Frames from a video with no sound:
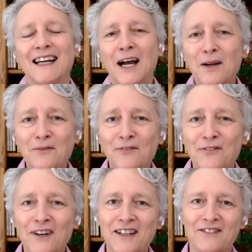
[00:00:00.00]
I'm
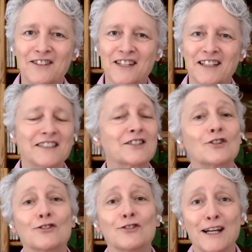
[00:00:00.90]
fine, Rochelle. It's
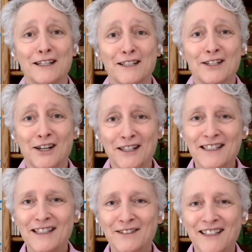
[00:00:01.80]
great to talk
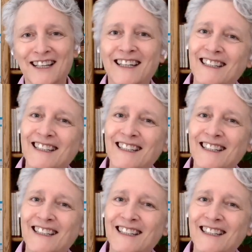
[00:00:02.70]
to you again.